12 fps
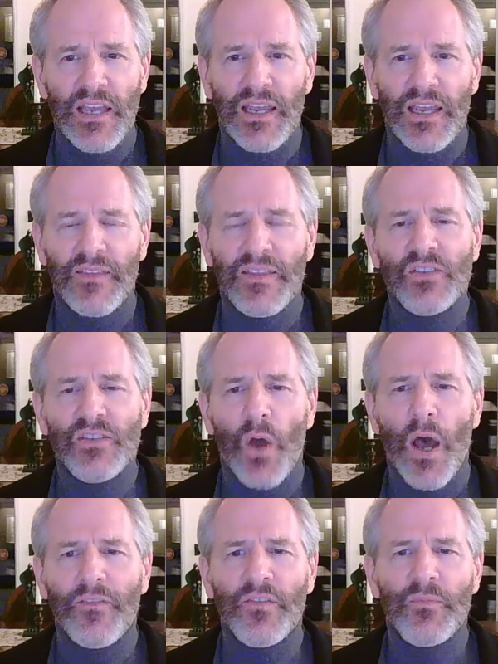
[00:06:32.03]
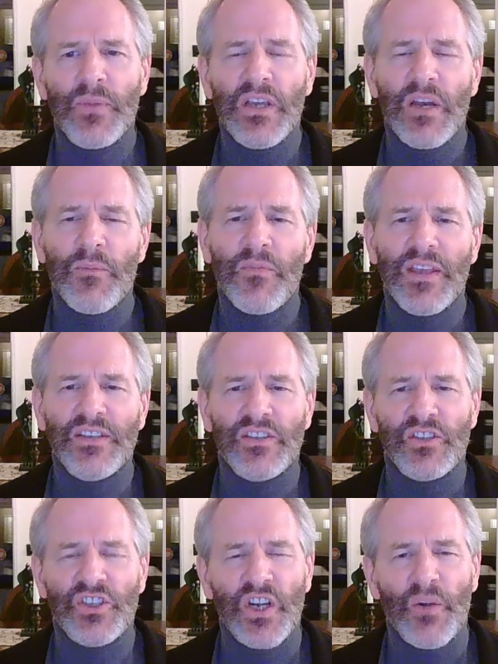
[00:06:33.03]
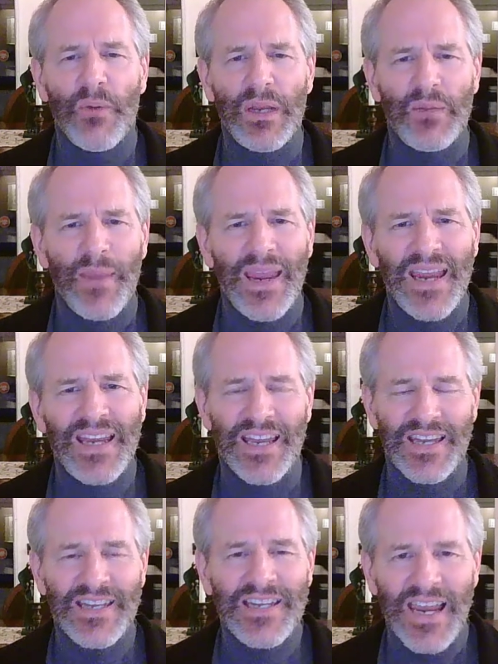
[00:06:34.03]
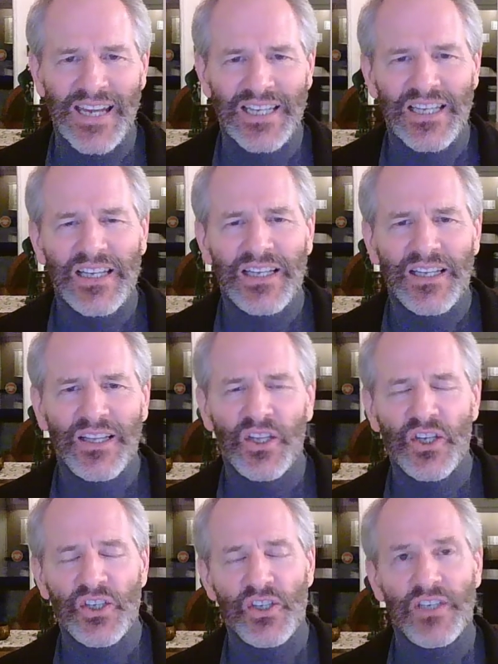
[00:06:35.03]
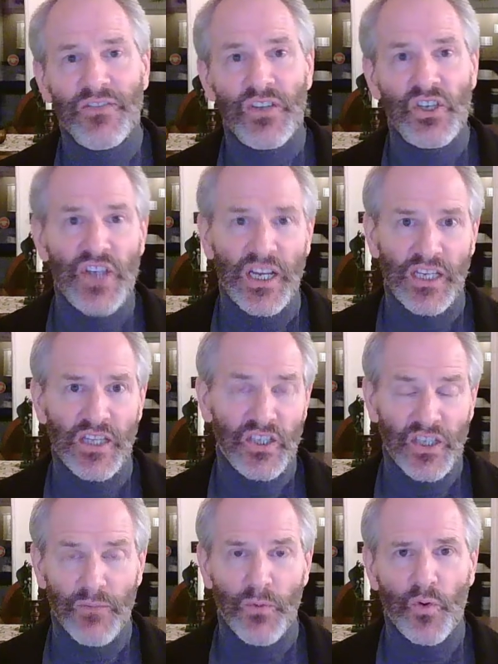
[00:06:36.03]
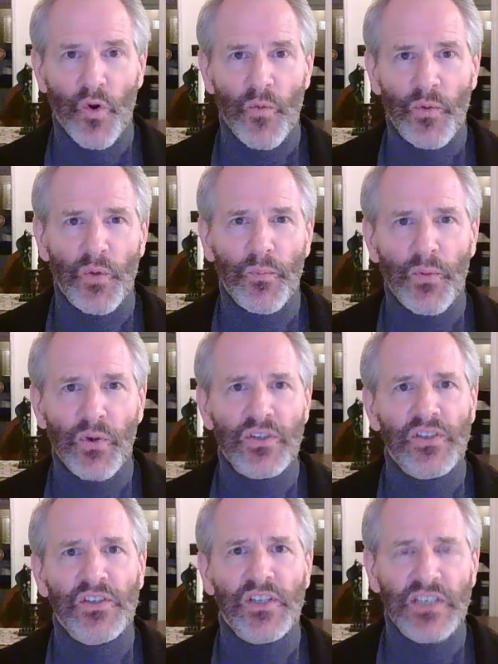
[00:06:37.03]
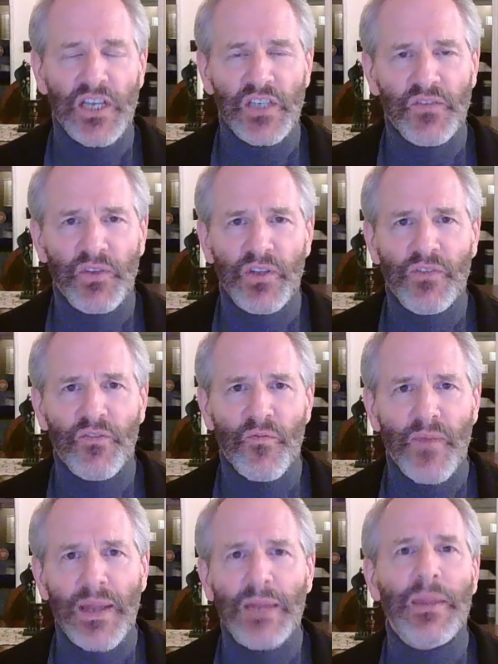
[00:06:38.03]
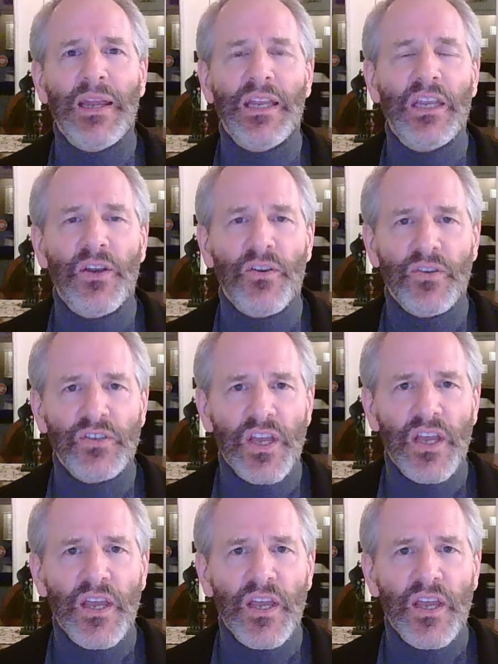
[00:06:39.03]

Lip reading: And these often become things that generate pain at night. Clinicians have injected the subacromial bursa successfully for many, many years.